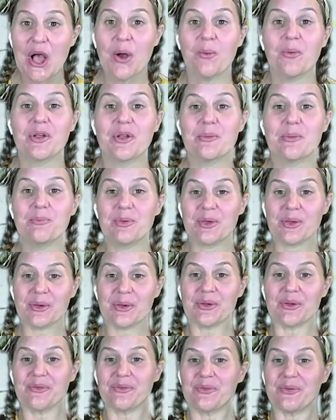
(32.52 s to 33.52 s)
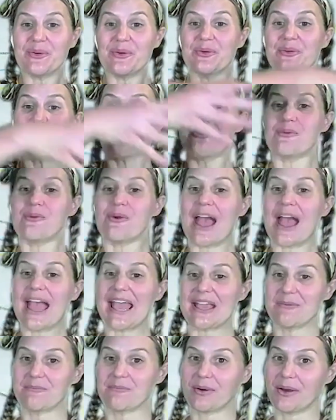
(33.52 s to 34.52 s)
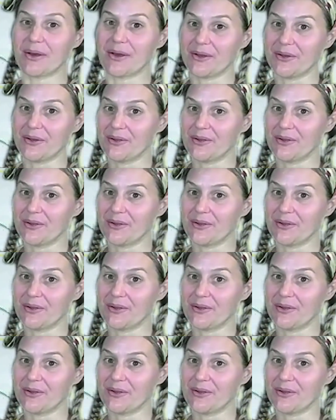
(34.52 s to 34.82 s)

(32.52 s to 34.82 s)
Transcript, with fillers: What a beautiful rainbow.